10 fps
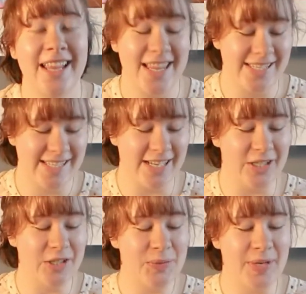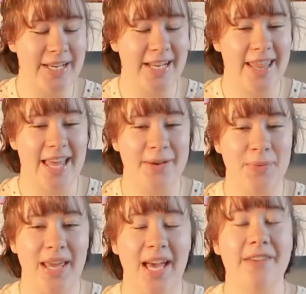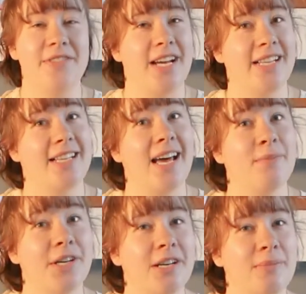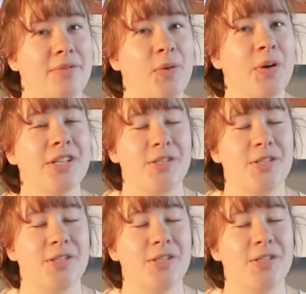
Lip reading: This is a good one that we have done at the library before,